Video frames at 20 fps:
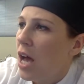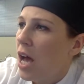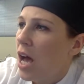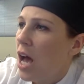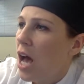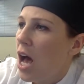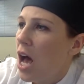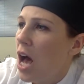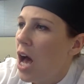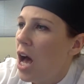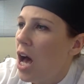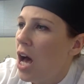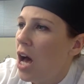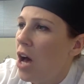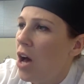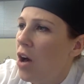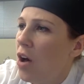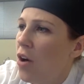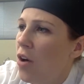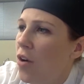
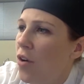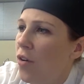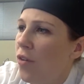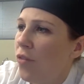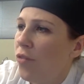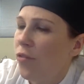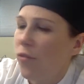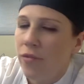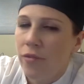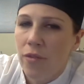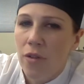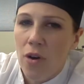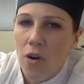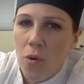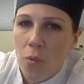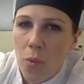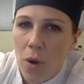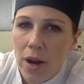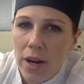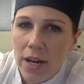of
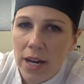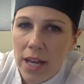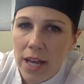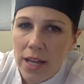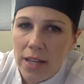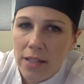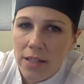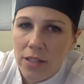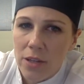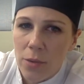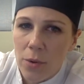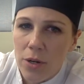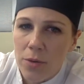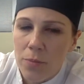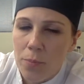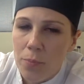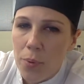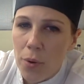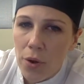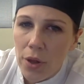what it is. So we're
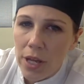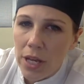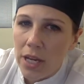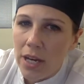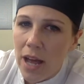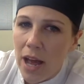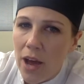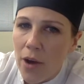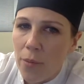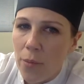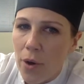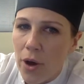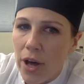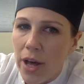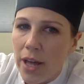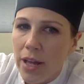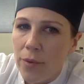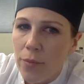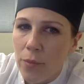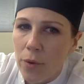pulling out
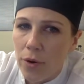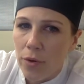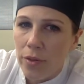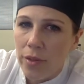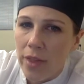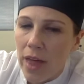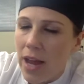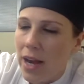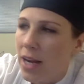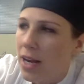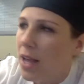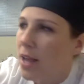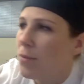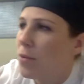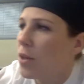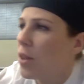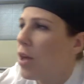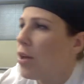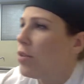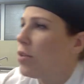one, we're letting
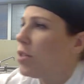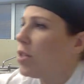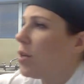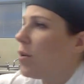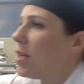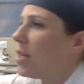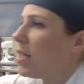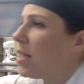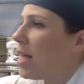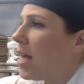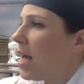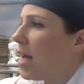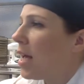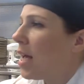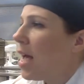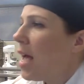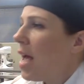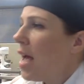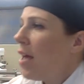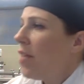amylose do its
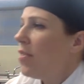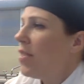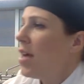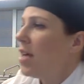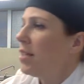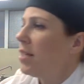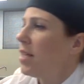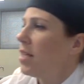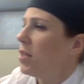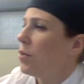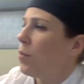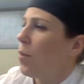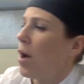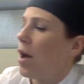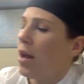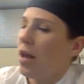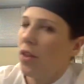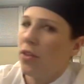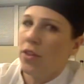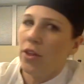thing. This is
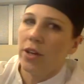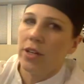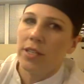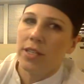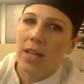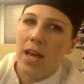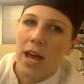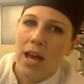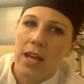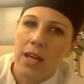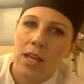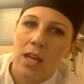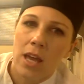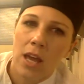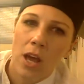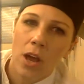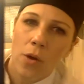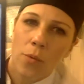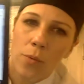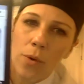what it looks like
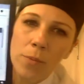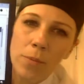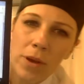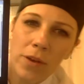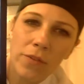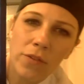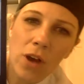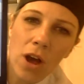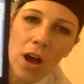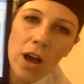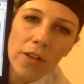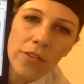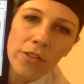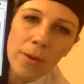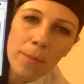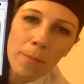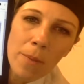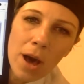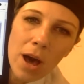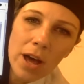when we've gone
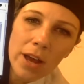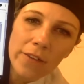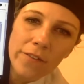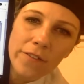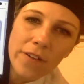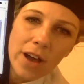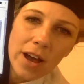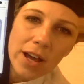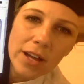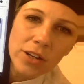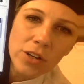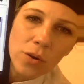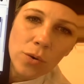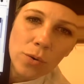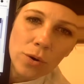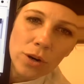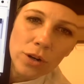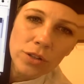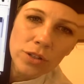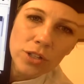the modified
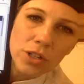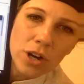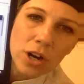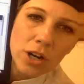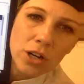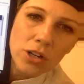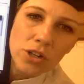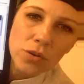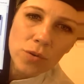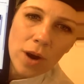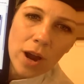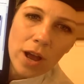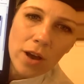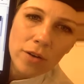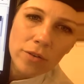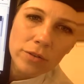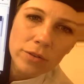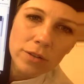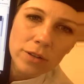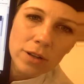cornstarch
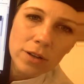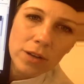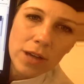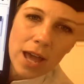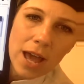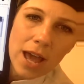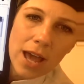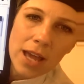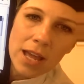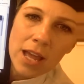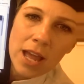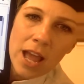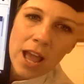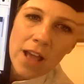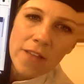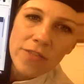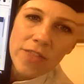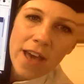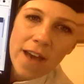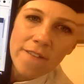route, okay?
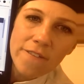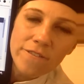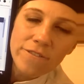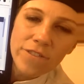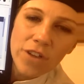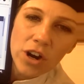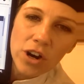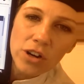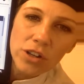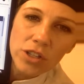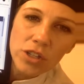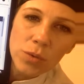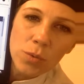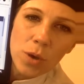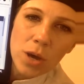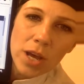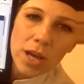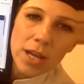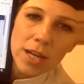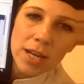That first
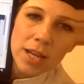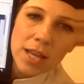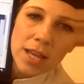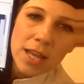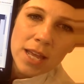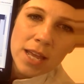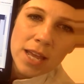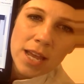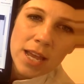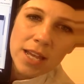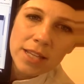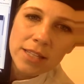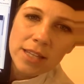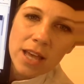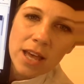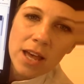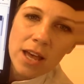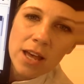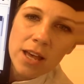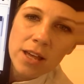one is
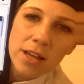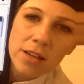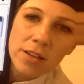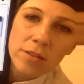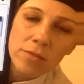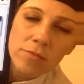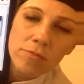a